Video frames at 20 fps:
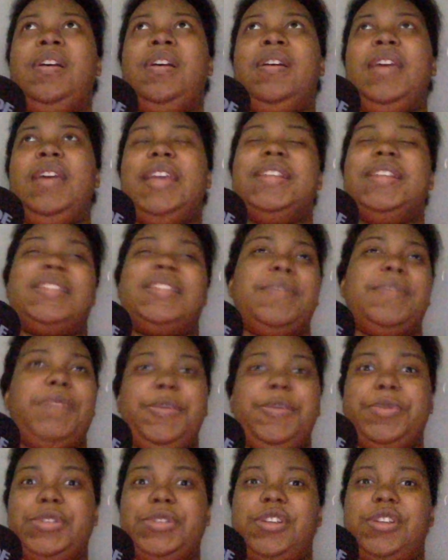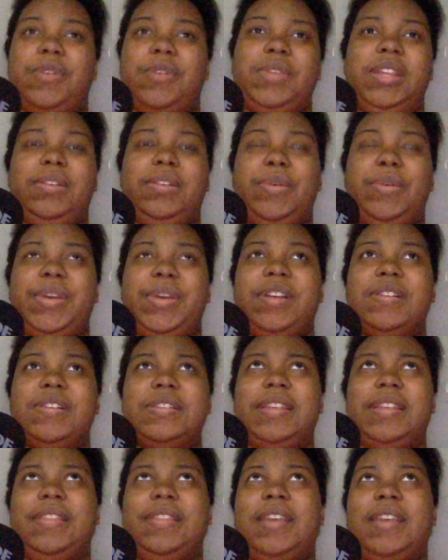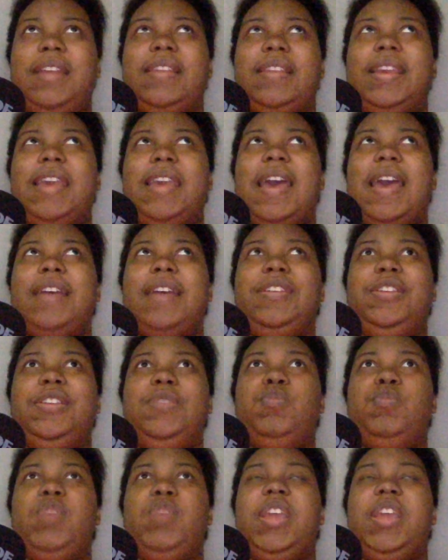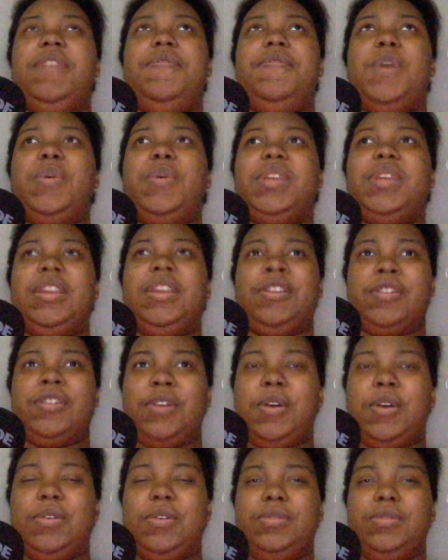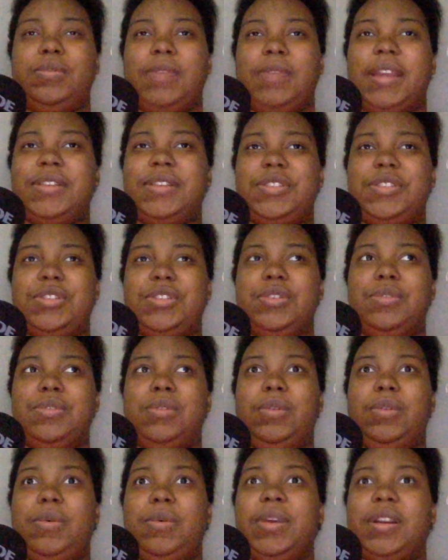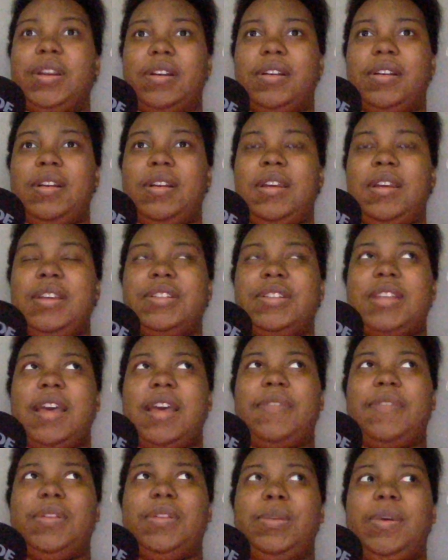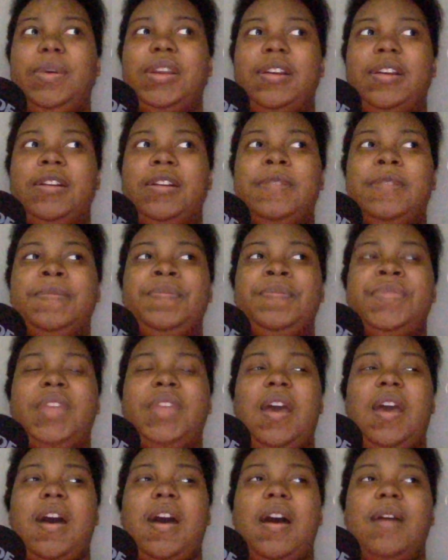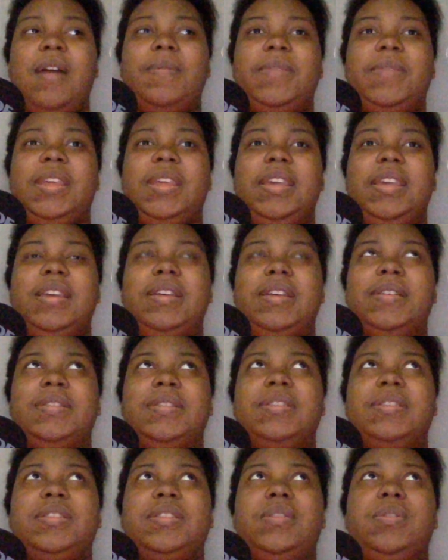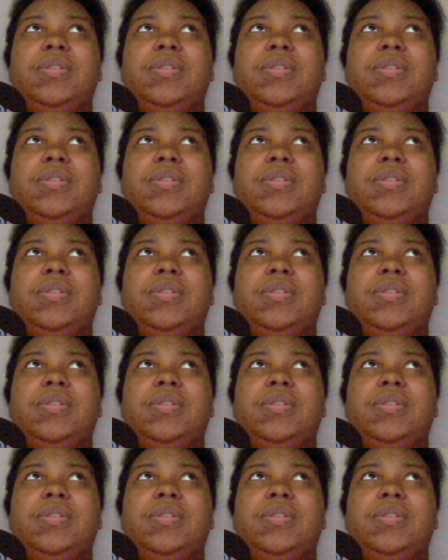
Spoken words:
innocent people don't need lawyers, and that like invoking your own right to have a lawyer is